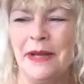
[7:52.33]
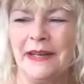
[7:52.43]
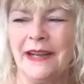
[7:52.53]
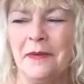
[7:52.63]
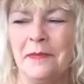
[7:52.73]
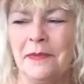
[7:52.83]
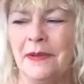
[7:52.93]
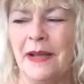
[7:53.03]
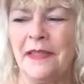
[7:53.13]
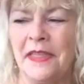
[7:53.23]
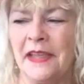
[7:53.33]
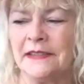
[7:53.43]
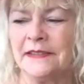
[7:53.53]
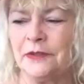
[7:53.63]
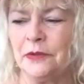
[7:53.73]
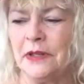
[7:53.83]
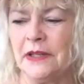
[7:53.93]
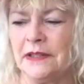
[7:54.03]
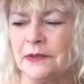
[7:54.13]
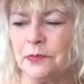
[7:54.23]
But I think as soon
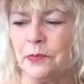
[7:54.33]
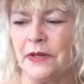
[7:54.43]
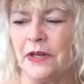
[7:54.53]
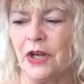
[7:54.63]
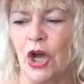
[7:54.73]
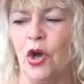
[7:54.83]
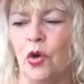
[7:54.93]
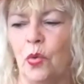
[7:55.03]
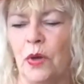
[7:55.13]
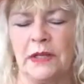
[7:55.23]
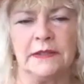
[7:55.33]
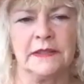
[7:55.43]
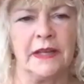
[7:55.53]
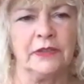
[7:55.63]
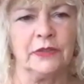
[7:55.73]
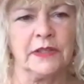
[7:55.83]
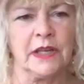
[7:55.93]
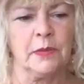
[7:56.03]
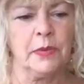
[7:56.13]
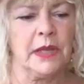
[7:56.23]
as we know what his schedule is
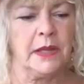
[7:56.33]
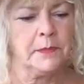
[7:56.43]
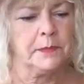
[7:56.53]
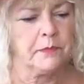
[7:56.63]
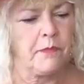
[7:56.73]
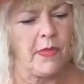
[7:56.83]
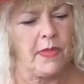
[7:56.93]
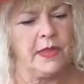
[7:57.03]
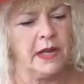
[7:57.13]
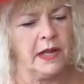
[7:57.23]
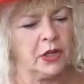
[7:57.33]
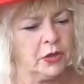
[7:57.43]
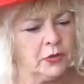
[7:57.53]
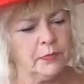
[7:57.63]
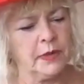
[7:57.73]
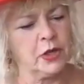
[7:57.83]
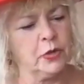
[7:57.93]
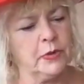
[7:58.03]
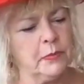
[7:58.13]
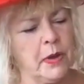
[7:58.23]
going to be, then it
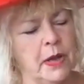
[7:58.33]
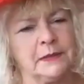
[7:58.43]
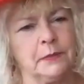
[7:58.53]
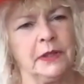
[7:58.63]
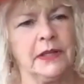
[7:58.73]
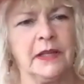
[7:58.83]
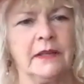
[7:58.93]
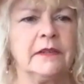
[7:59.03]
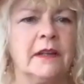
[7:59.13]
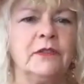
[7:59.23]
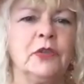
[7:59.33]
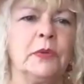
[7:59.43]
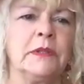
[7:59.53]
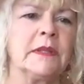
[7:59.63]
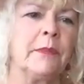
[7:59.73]
could be a possibility of doing